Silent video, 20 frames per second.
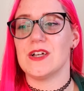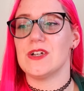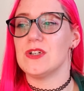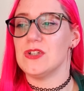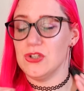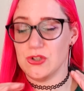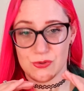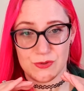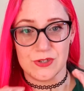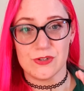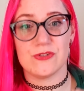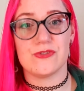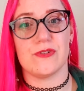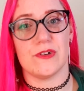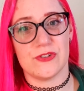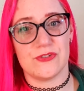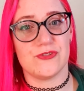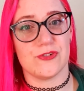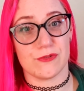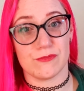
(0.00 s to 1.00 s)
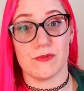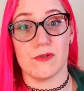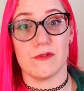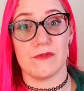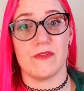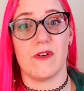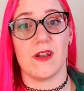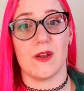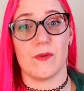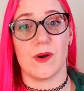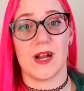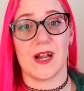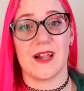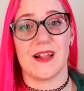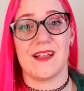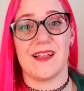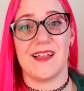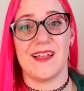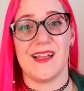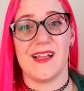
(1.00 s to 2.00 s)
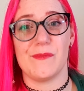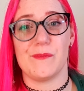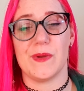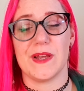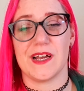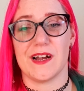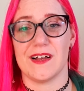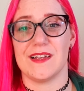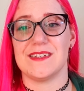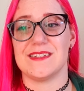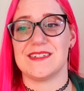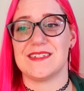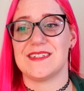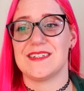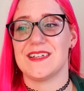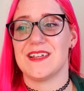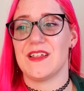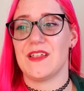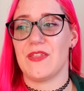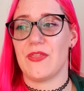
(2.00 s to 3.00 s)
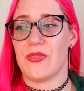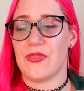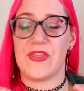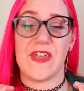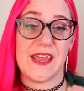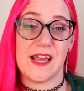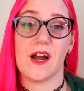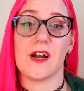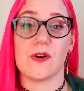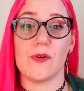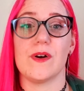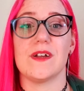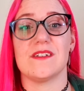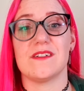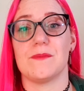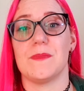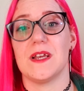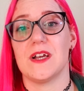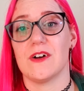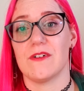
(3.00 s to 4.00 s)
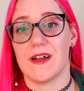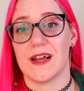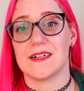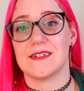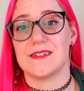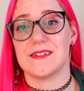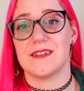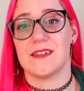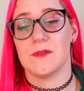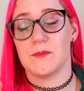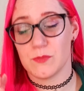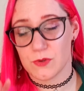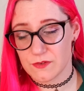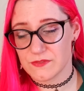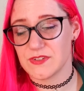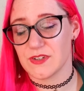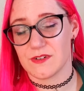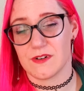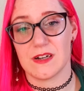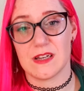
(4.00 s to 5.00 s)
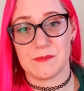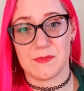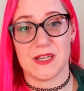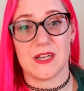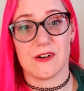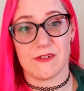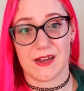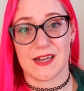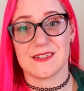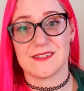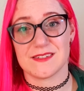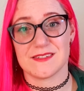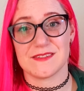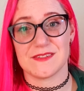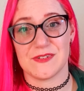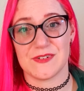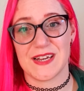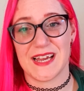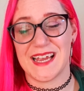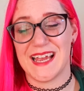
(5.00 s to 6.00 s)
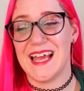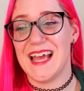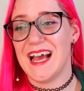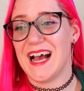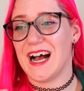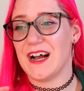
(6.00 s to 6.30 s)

you can trust your rule follower, because they are going to be correct. The moves are going to be correct, okay?